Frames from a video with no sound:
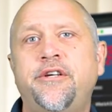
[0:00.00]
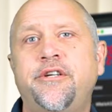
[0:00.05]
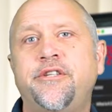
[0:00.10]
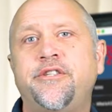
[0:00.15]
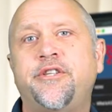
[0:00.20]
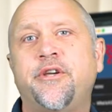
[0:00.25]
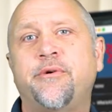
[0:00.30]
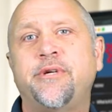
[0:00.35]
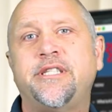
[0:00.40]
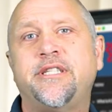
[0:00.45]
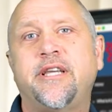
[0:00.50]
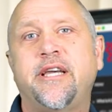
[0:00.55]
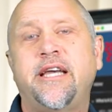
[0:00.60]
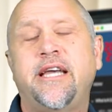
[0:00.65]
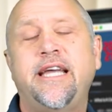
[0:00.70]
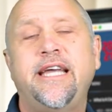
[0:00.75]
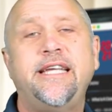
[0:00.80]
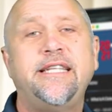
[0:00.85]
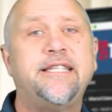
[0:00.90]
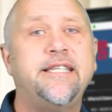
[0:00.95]
So it's
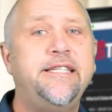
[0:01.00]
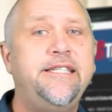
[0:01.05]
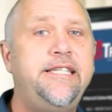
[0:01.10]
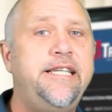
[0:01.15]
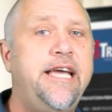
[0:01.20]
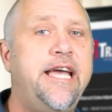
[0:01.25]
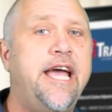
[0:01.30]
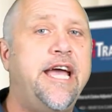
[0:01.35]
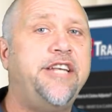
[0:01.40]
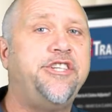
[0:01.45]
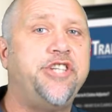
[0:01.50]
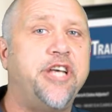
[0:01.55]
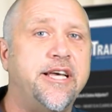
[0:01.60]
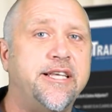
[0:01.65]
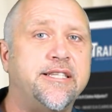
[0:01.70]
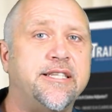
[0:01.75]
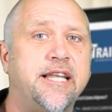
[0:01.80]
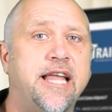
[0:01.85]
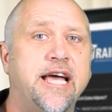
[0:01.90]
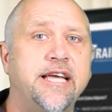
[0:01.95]
a
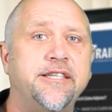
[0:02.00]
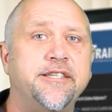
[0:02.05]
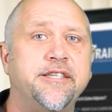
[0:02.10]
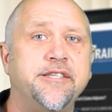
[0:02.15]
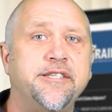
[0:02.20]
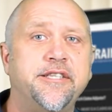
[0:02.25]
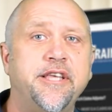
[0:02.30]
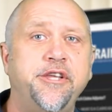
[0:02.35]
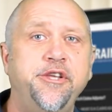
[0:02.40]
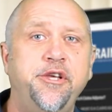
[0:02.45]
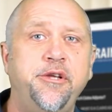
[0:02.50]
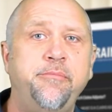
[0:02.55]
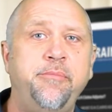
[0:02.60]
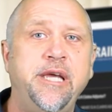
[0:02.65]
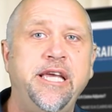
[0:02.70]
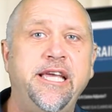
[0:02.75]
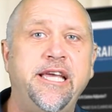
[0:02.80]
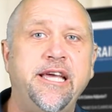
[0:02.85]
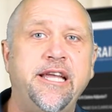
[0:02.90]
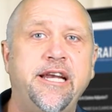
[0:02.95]
DHS license that you'd
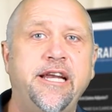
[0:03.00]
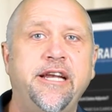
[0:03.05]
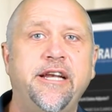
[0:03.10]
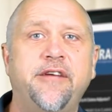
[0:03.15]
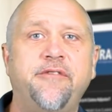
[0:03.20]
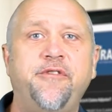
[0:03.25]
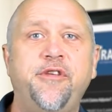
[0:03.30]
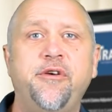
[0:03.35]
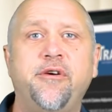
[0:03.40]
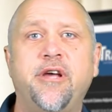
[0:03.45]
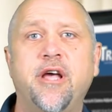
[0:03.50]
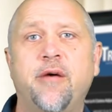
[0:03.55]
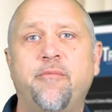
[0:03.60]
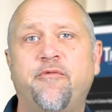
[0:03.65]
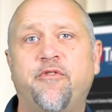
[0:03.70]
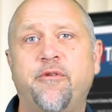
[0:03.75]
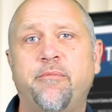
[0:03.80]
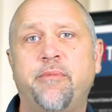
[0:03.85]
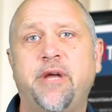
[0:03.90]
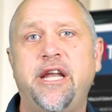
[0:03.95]
be getting if you come
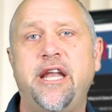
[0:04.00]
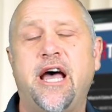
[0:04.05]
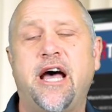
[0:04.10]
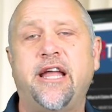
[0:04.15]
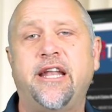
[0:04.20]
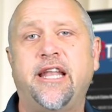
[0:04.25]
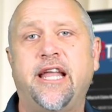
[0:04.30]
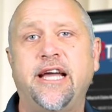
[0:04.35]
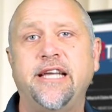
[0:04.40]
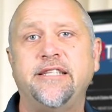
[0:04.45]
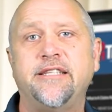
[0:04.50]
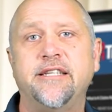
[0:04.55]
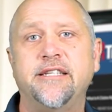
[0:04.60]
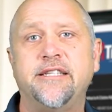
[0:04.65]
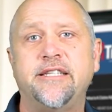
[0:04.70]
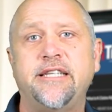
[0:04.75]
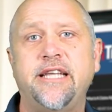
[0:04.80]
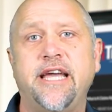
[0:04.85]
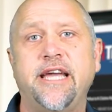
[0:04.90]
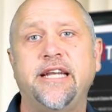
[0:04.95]
from a
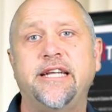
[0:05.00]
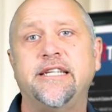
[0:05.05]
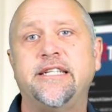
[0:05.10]
non-licensed state.